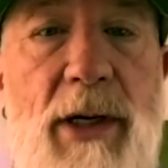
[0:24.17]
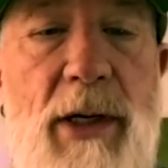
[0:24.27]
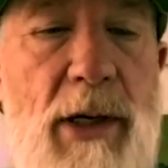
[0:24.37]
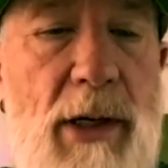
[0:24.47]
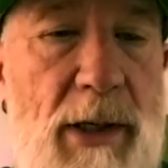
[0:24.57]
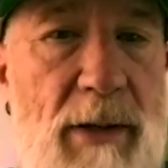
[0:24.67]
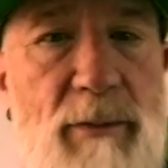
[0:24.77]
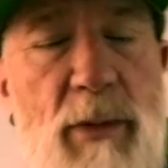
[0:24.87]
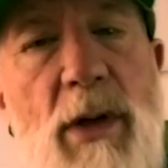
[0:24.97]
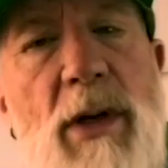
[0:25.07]

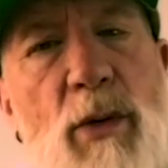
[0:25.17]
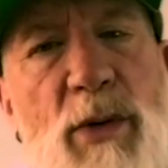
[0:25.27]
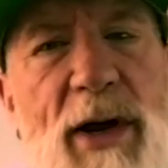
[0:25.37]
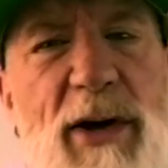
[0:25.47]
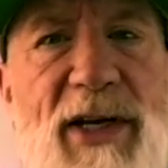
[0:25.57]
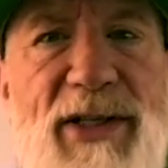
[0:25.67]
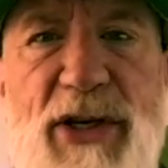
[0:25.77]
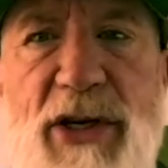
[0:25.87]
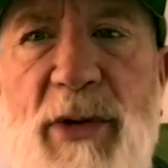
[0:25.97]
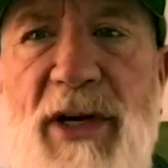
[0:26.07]
We are
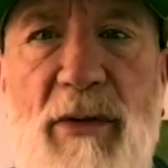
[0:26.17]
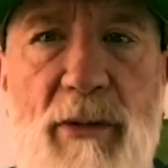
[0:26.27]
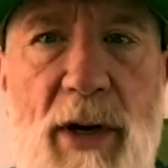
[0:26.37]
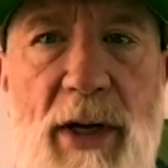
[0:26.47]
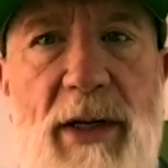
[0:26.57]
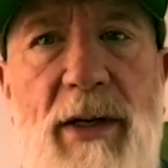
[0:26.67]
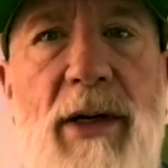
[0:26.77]
continuing to write.